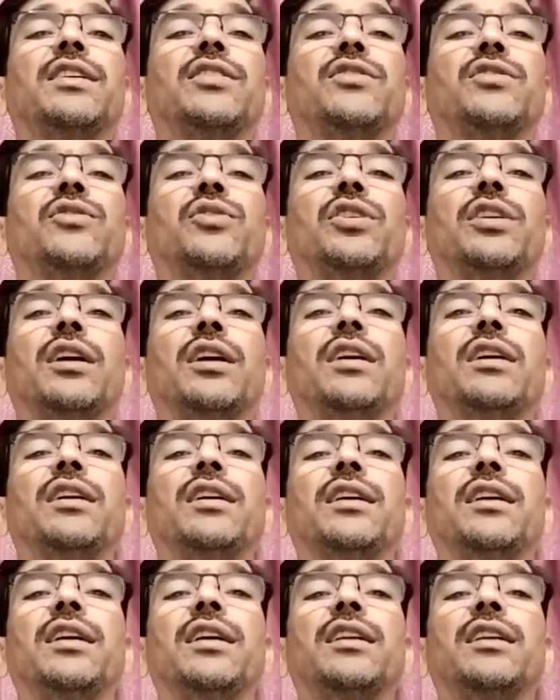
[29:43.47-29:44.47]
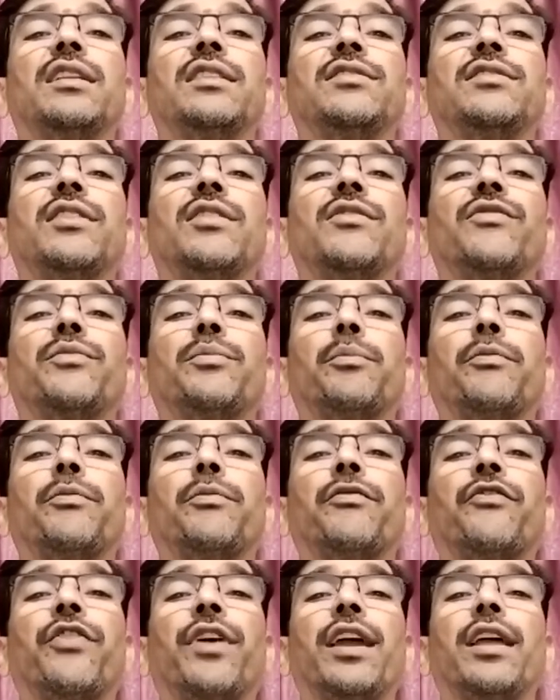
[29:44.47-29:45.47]
So here is the
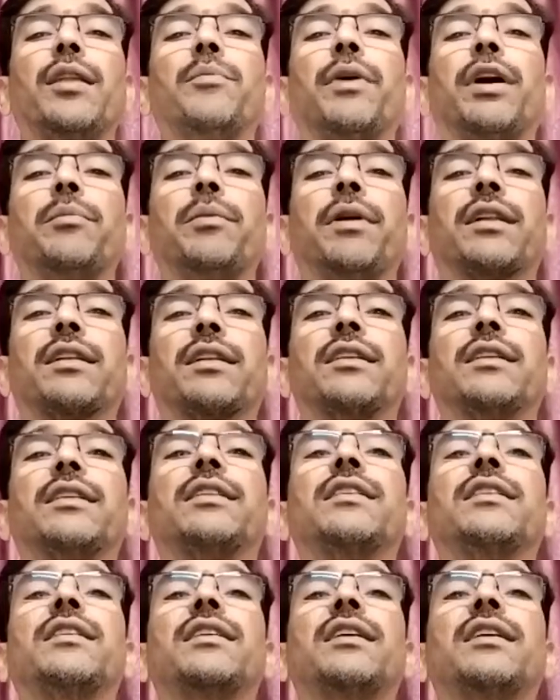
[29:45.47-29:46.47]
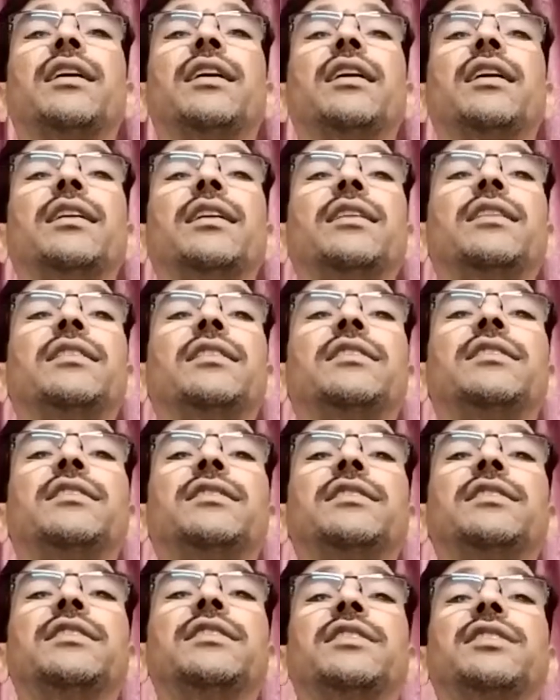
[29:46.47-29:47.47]
pain fiber. Huh?
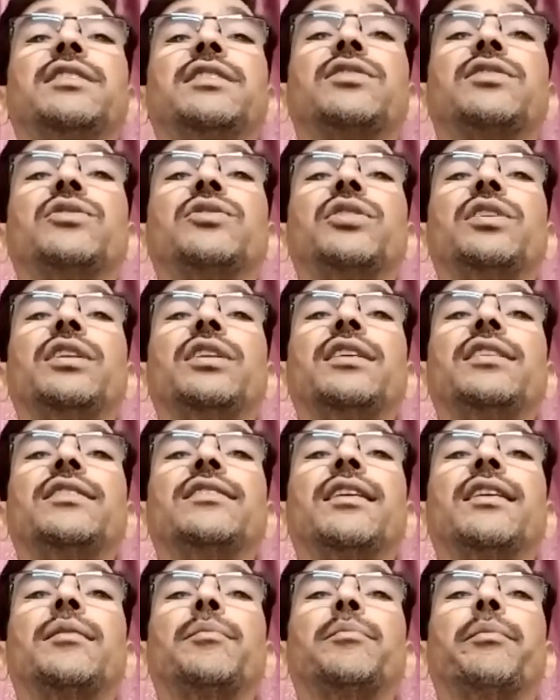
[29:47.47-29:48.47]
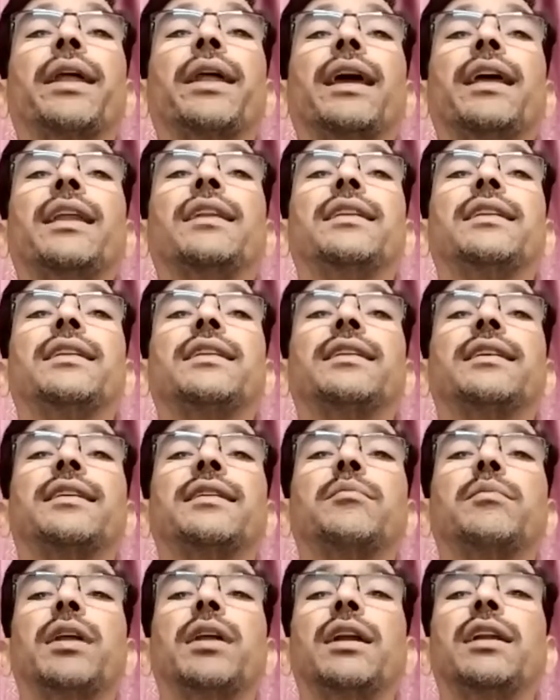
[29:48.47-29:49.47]
So it is in brain.
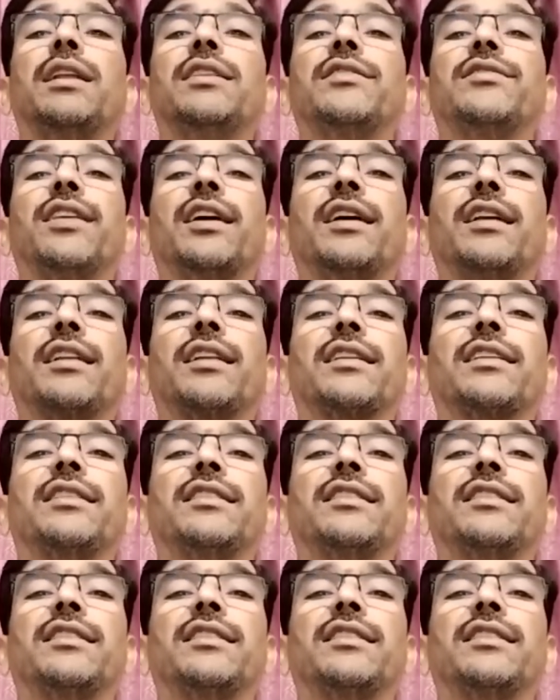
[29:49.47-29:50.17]
Brain is there.